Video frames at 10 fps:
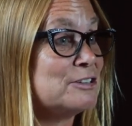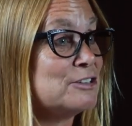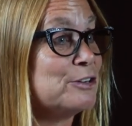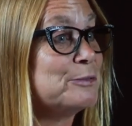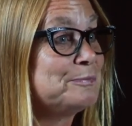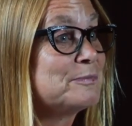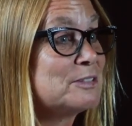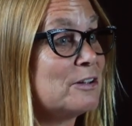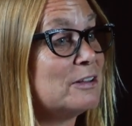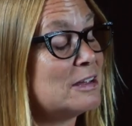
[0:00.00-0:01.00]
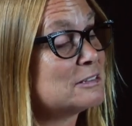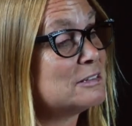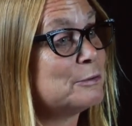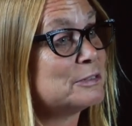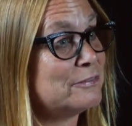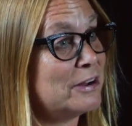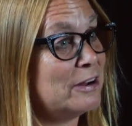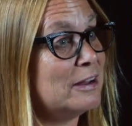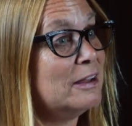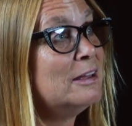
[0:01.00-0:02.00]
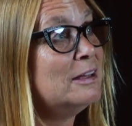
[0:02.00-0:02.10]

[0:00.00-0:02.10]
to do. So yes, it was a very